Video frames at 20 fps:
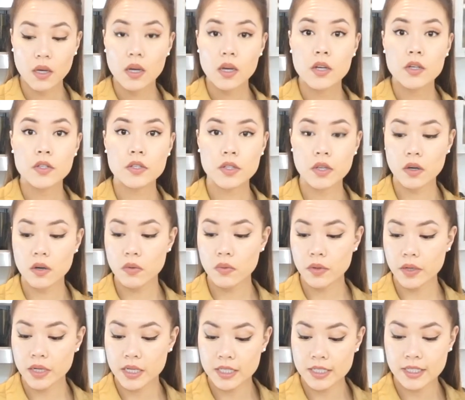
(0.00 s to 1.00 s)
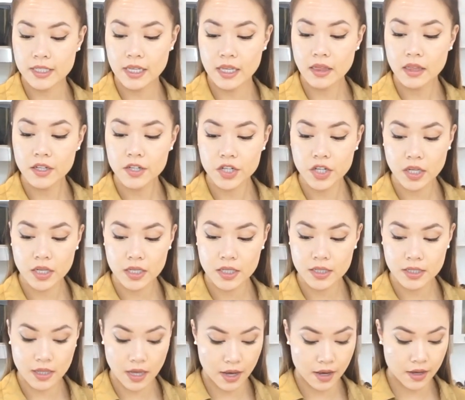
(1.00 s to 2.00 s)
So we're gonna set the chicken
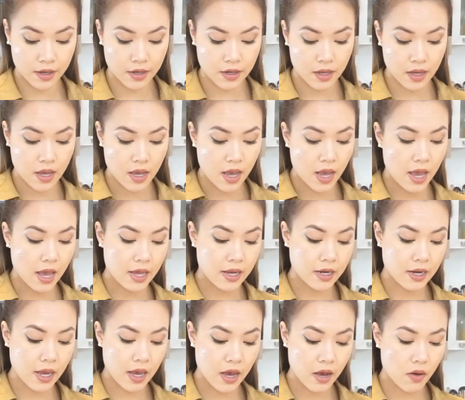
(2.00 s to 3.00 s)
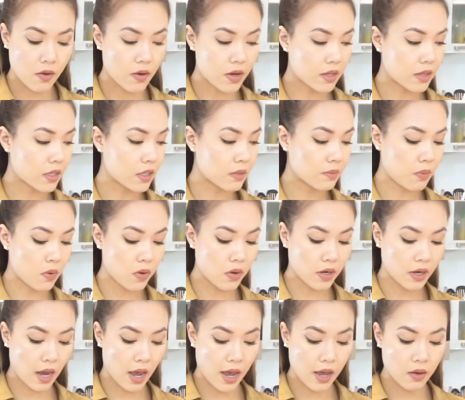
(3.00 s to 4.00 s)
aside, and now at this
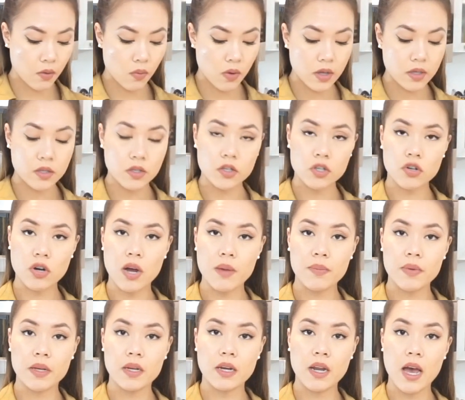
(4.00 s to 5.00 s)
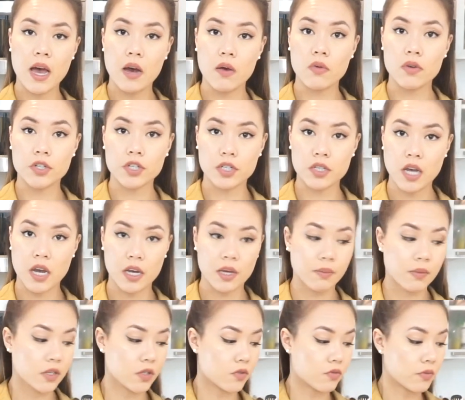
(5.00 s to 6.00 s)
point I want to drop in our shiitake
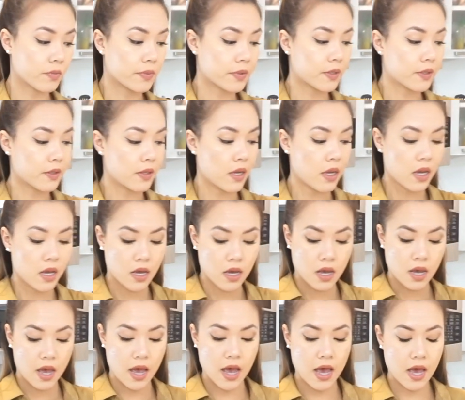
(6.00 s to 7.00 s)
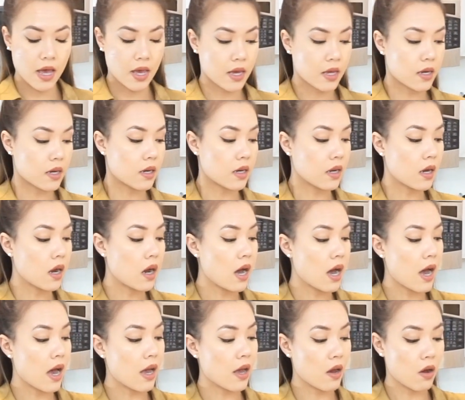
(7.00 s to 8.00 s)
mushrooms. And
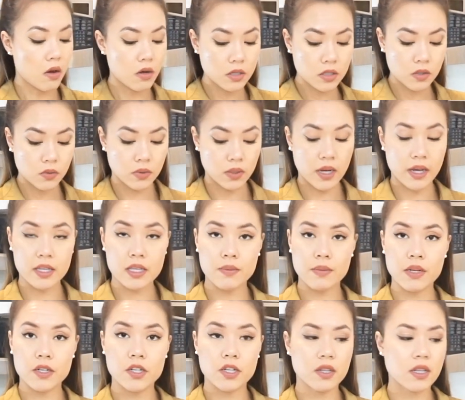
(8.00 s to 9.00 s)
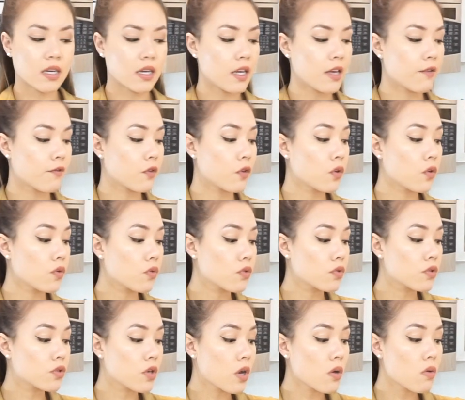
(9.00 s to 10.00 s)
I also would like to mention that if you
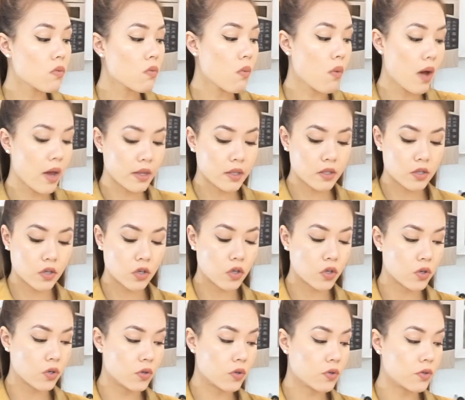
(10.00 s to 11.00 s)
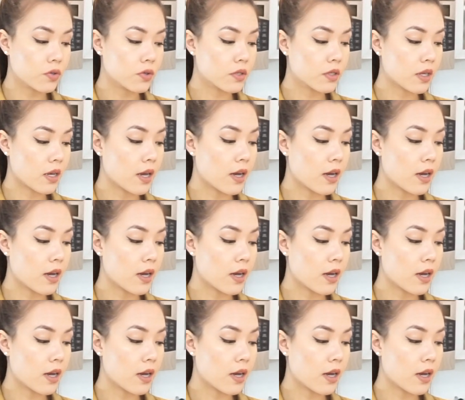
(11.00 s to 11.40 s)
don't want to use